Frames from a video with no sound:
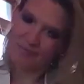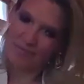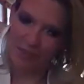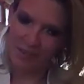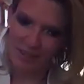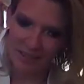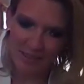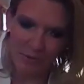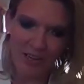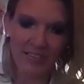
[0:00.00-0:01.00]
Well,
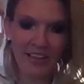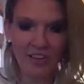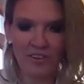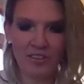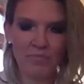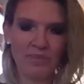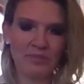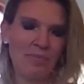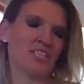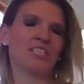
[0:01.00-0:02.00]
awesome. When you
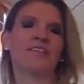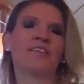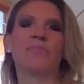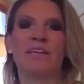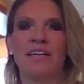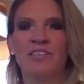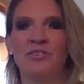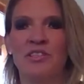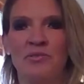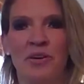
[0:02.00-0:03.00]
mentioned a little bit
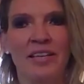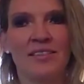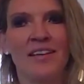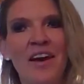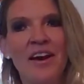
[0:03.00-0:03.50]
interest rates,